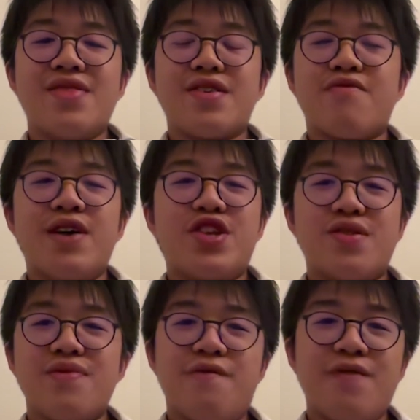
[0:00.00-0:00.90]
the
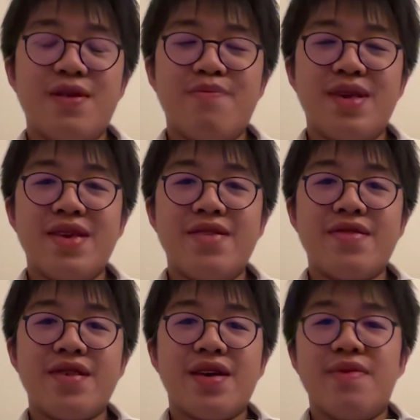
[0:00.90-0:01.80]
creation of the
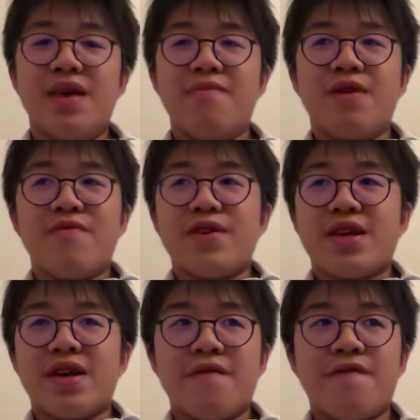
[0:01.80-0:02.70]
Philippines, named after
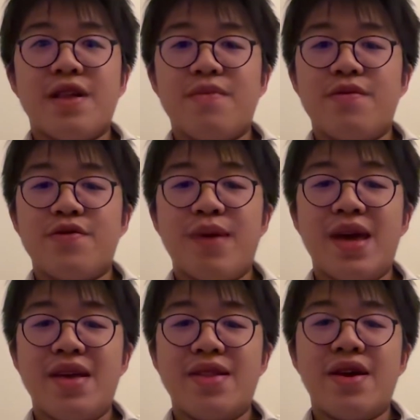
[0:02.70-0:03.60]
King Philip of
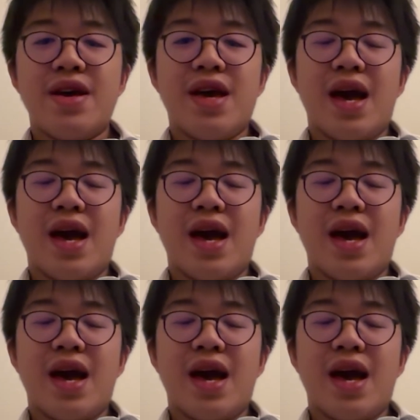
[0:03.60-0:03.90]
Spain,